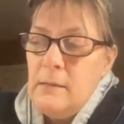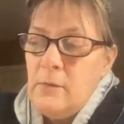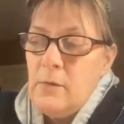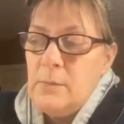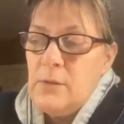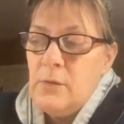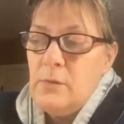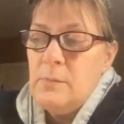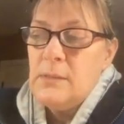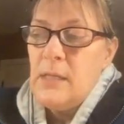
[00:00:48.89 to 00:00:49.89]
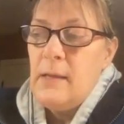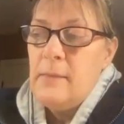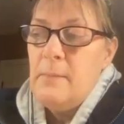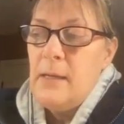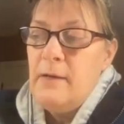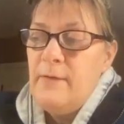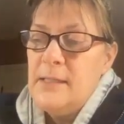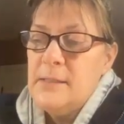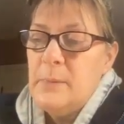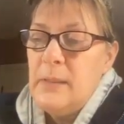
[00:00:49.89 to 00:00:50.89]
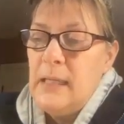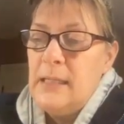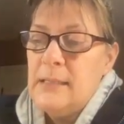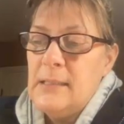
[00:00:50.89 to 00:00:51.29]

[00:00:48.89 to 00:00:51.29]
the chromosomes on the metaphase plate